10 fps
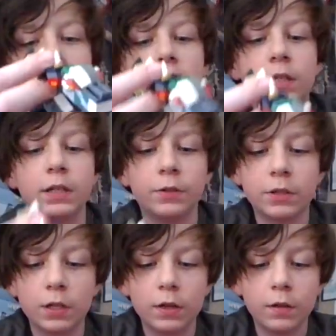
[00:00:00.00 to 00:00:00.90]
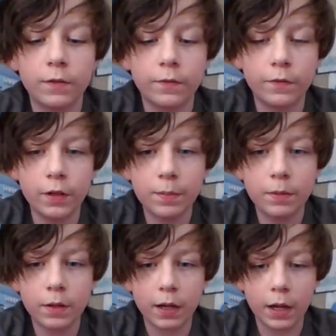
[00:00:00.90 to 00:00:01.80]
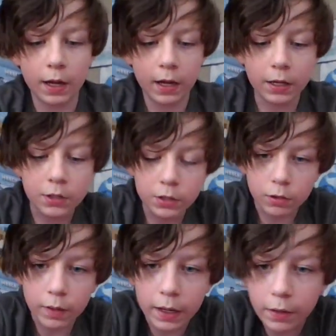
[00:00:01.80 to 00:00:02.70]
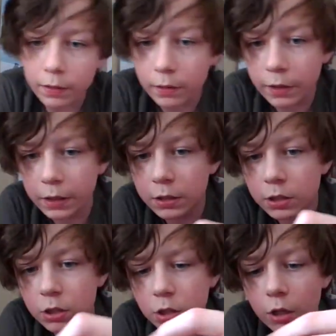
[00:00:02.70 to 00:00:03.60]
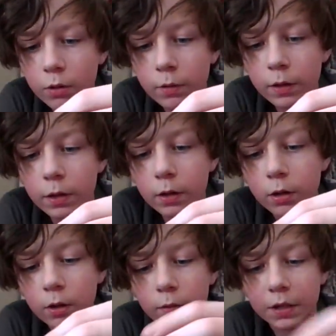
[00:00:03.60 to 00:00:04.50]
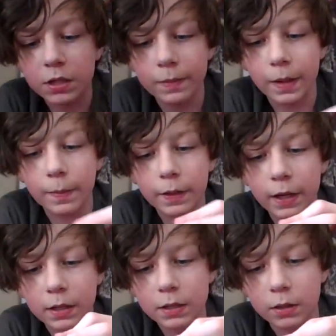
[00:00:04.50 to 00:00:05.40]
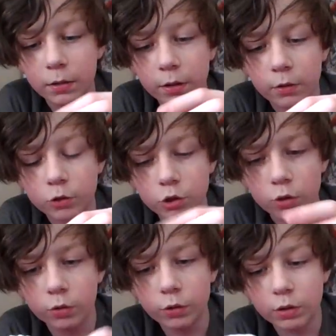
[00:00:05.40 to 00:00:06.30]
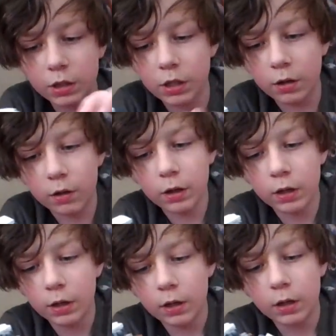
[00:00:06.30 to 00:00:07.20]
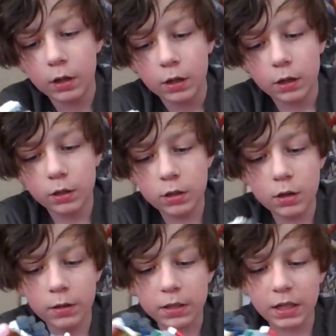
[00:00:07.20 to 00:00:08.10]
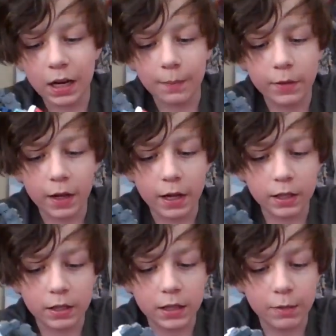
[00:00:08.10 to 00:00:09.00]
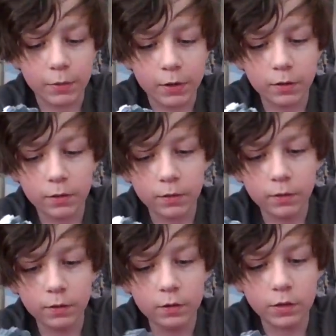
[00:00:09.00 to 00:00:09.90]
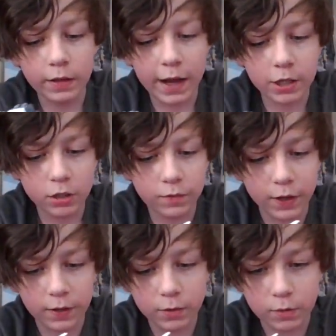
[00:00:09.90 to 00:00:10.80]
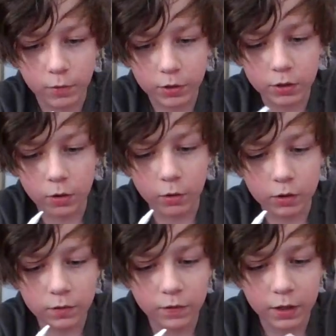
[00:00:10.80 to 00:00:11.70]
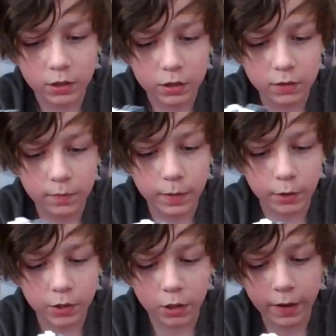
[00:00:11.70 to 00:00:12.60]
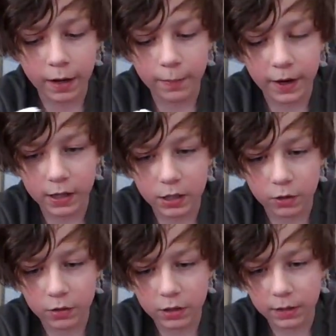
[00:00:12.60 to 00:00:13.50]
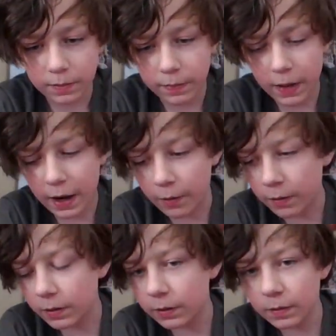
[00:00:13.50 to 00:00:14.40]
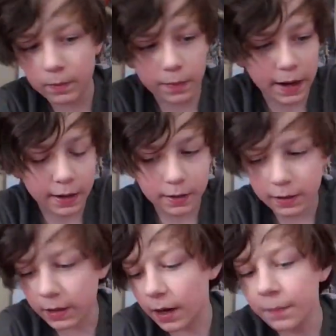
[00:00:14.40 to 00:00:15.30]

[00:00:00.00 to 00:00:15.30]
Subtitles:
details. Flip the hands around like so. Rest them up against the little shoulders here. Do the same thing you did with Slash's feet, with Scorn's feet, just middle toe out, back toes out, back, yeah.